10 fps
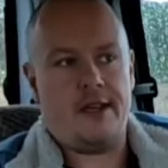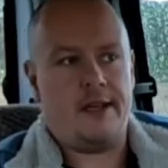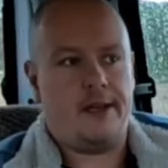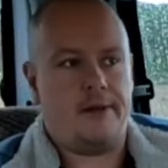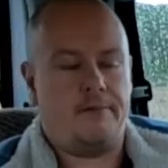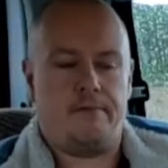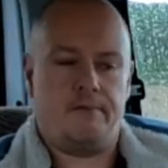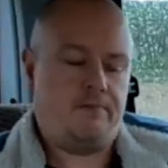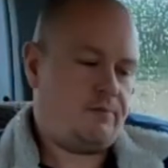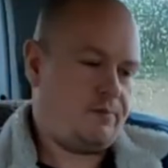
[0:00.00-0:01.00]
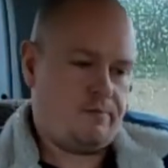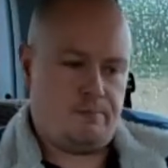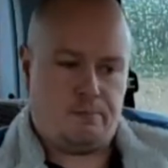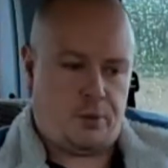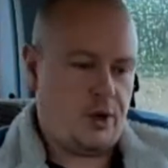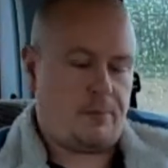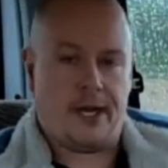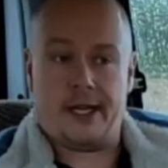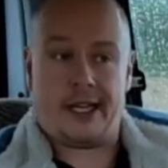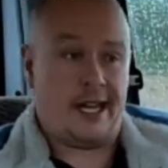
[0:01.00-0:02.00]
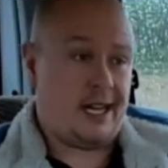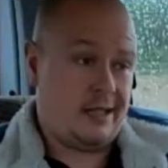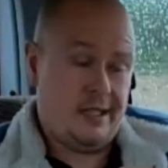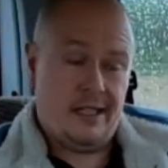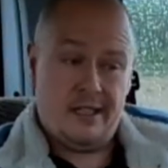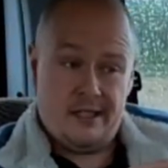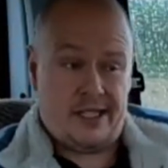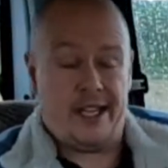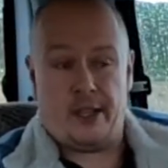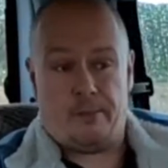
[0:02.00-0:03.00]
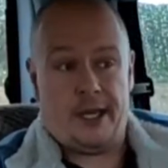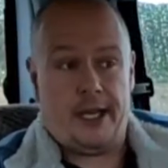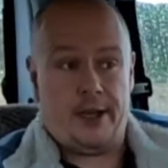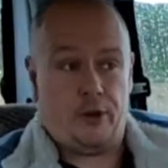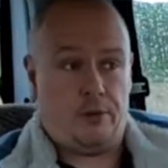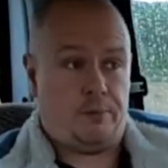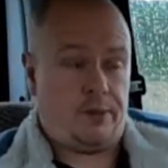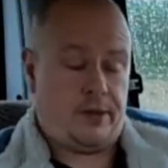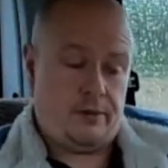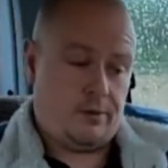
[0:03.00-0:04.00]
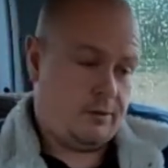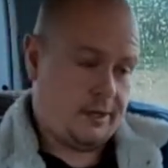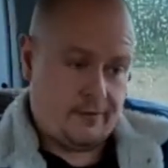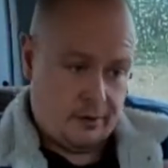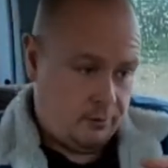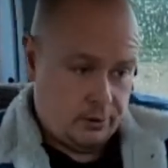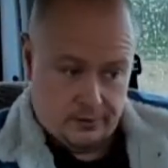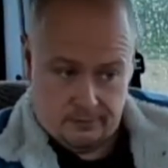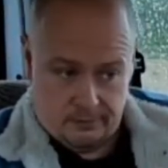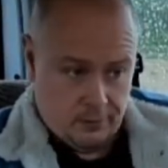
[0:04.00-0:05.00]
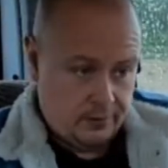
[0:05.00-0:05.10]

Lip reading: putting it back together, setting the plane up, you know, giving it with a